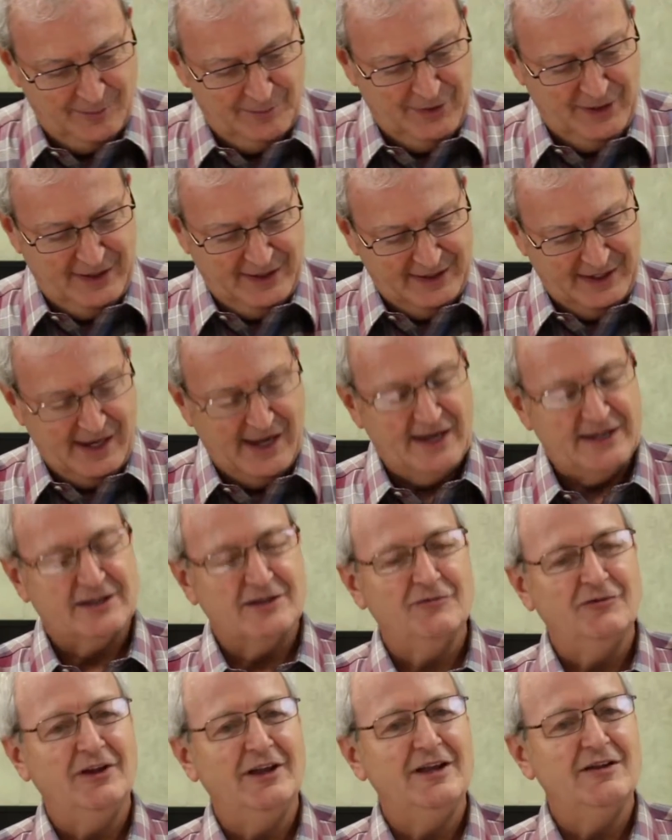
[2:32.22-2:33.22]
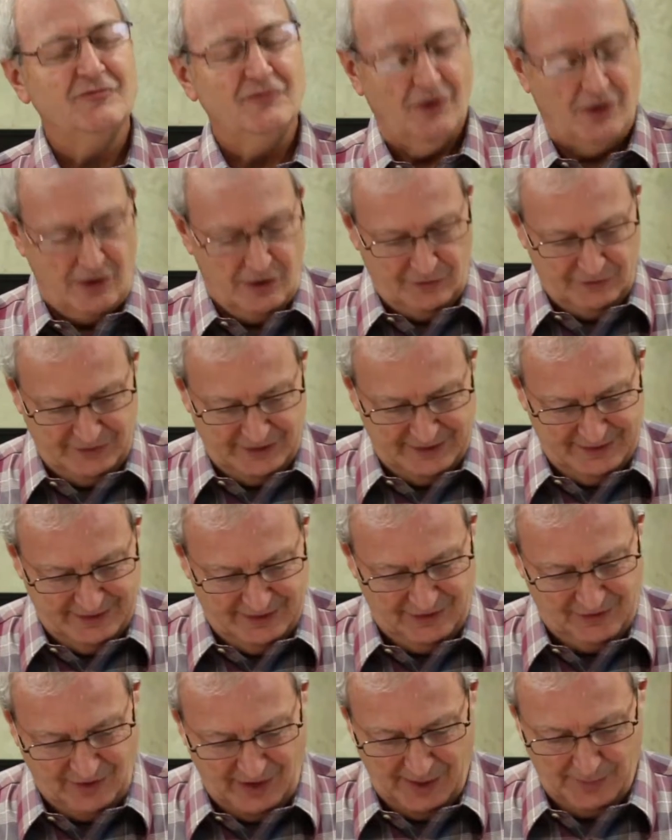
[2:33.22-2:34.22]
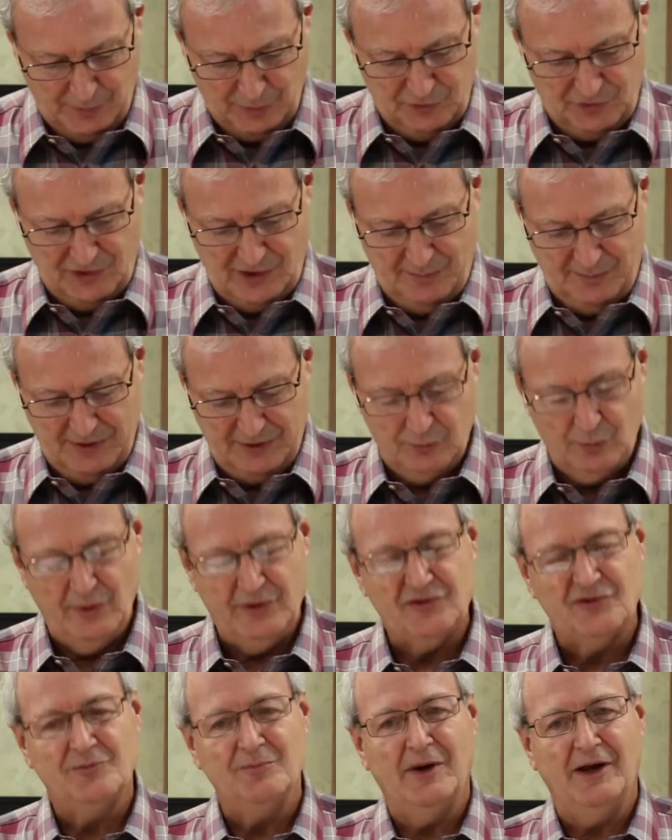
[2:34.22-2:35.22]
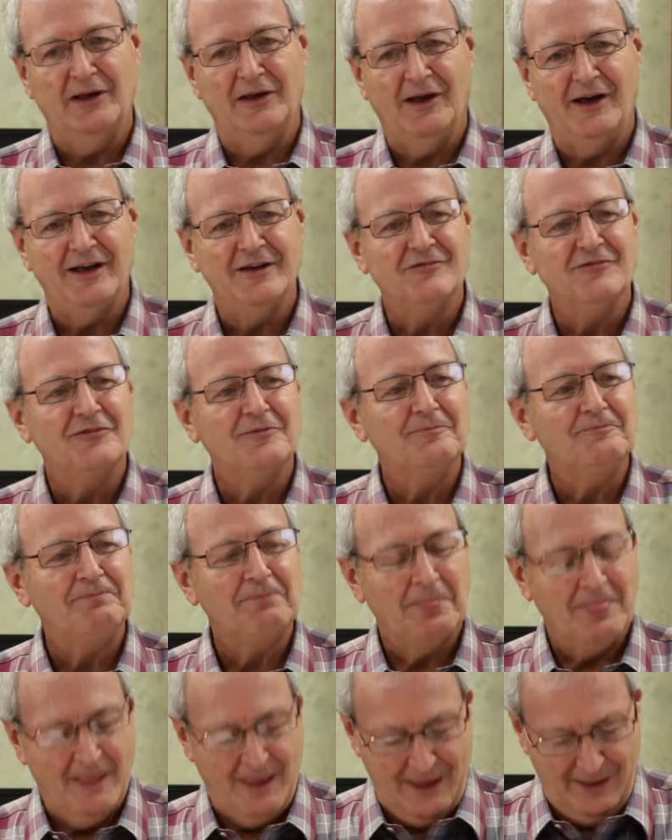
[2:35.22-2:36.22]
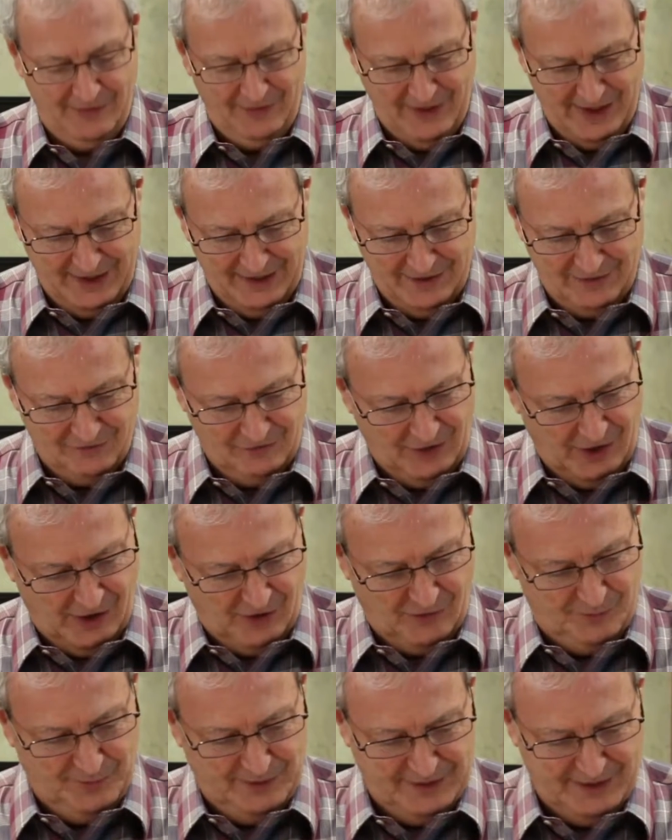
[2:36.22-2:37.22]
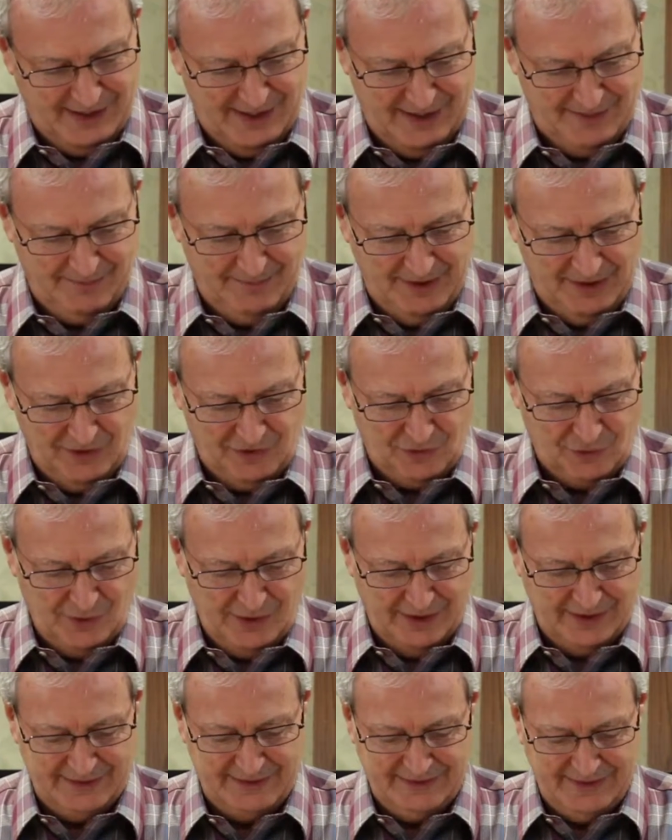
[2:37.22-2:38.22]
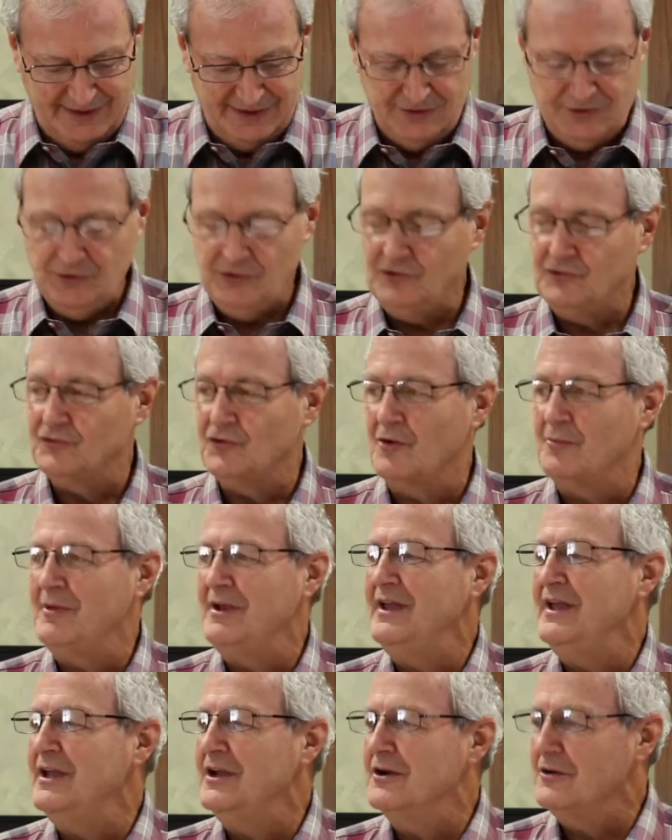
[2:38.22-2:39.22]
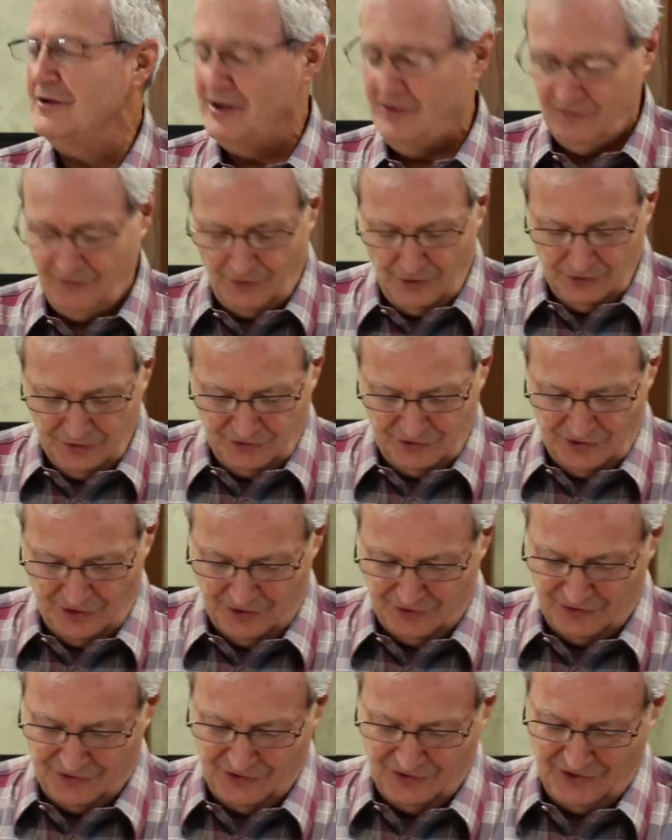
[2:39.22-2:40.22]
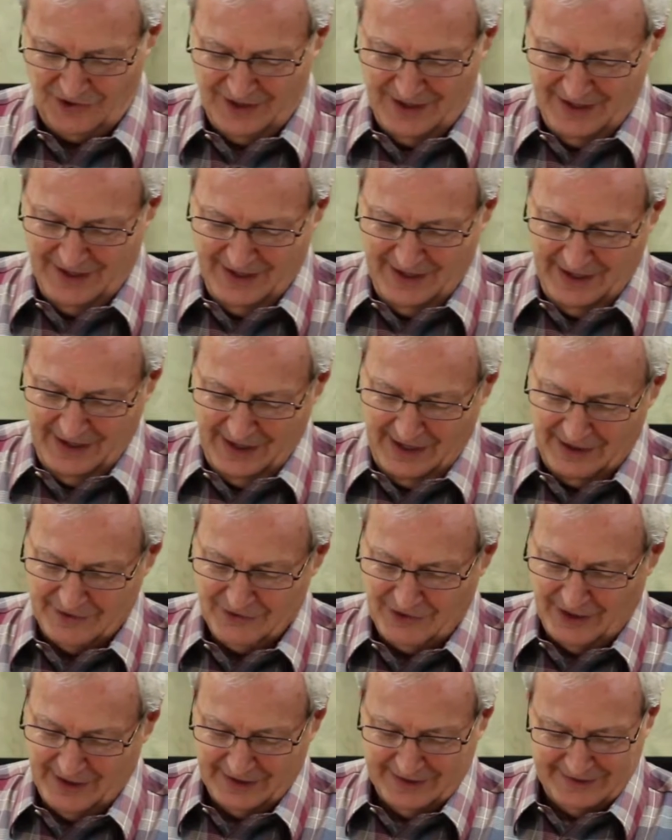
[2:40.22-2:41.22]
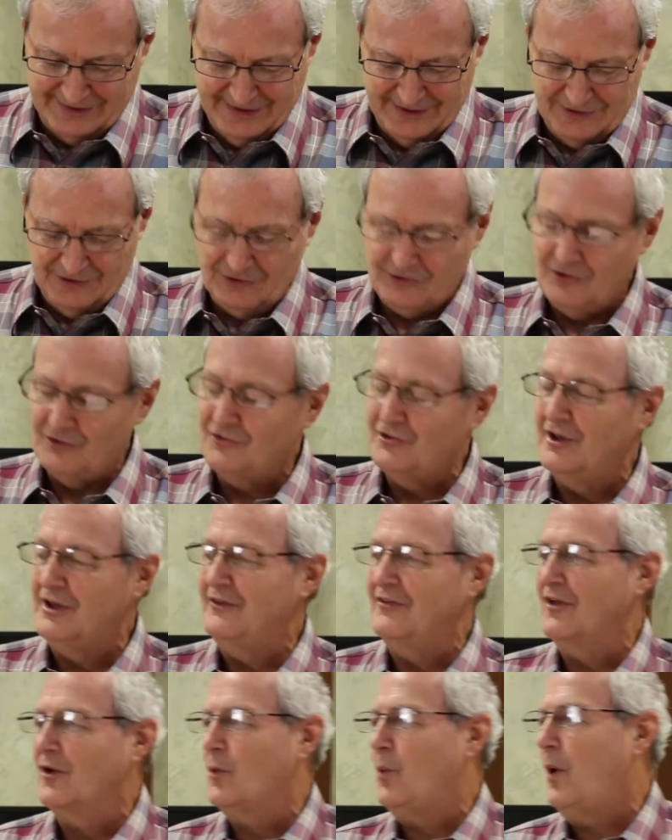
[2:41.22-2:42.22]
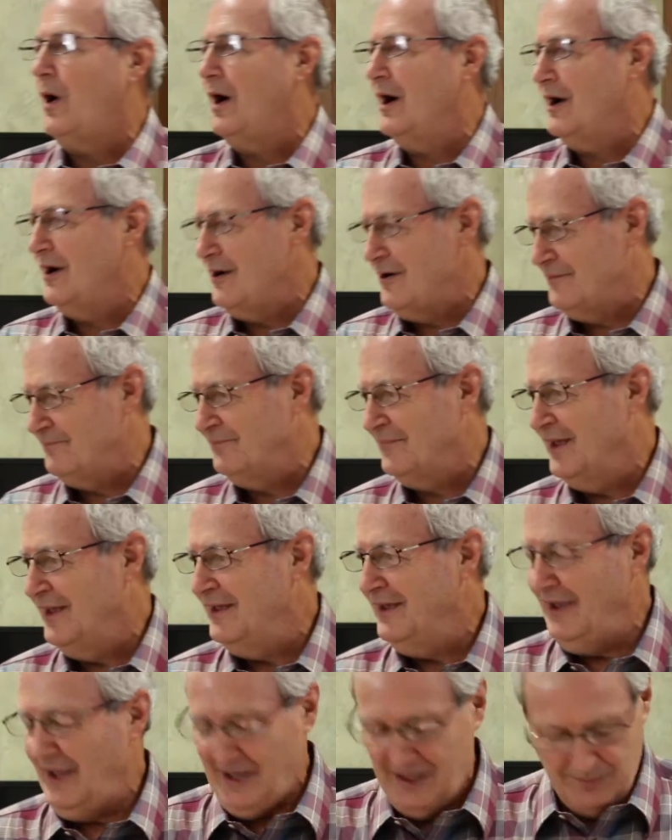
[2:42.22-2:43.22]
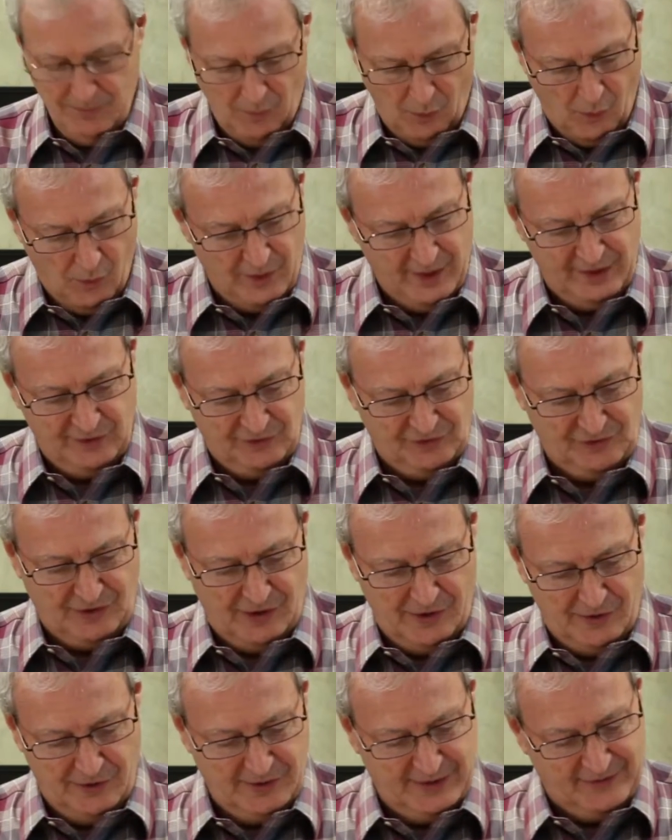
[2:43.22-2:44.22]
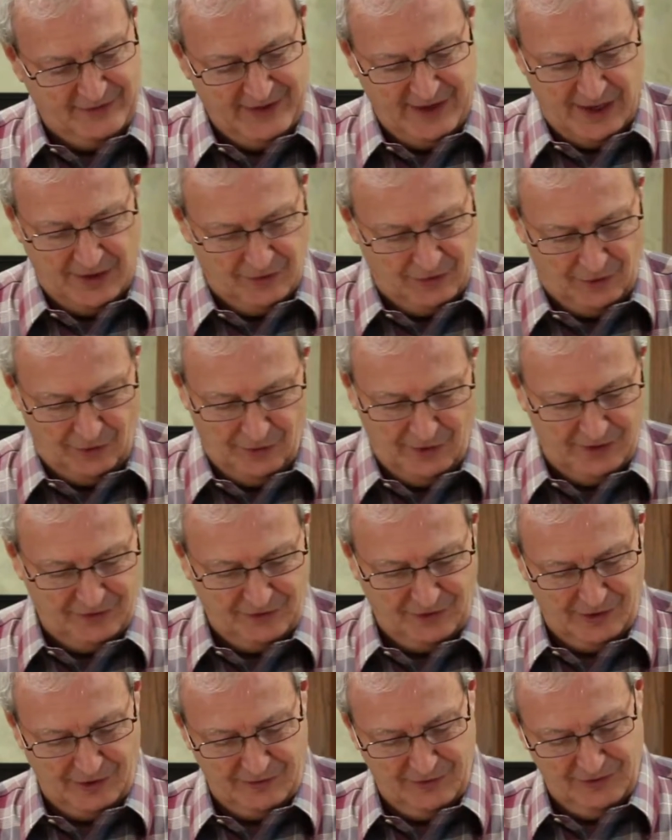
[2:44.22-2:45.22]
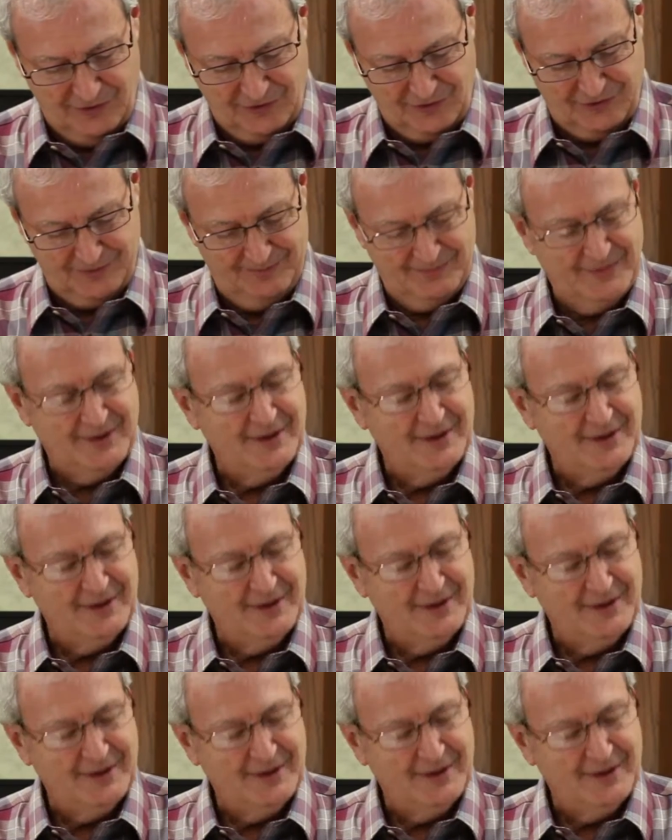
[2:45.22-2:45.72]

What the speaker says: Being actively involved in discipleship enriched my life. That involvement and ministry continues for me here at First Church, as I continue to sing in the choir and morning song at the 8:30 service.